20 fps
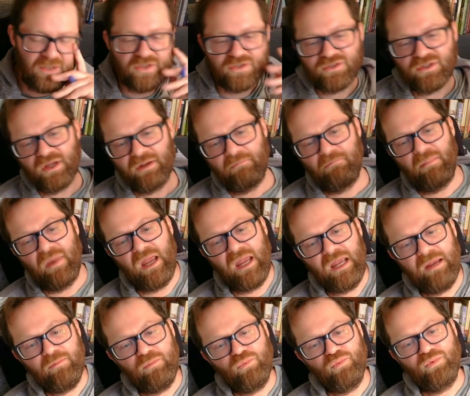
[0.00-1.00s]
So, like,
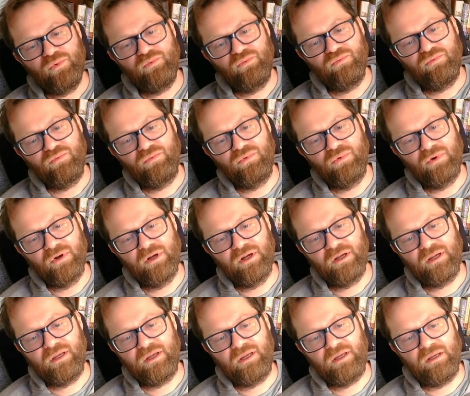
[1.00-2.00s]
MAME would
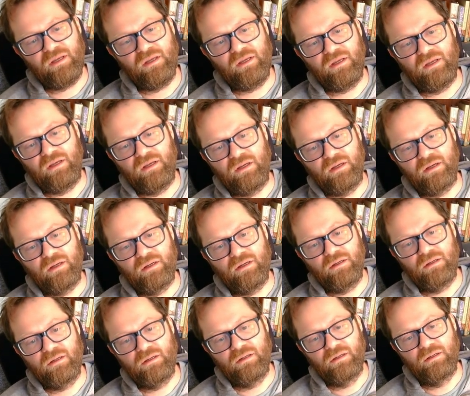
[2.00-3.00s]
work
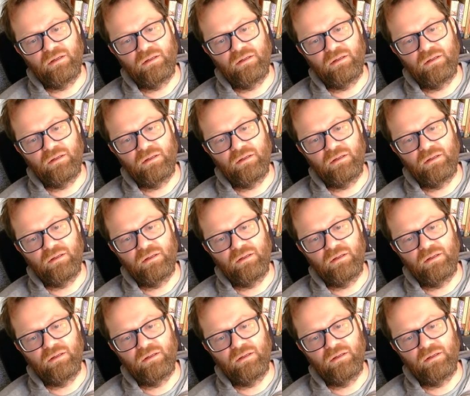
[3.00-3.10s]
here.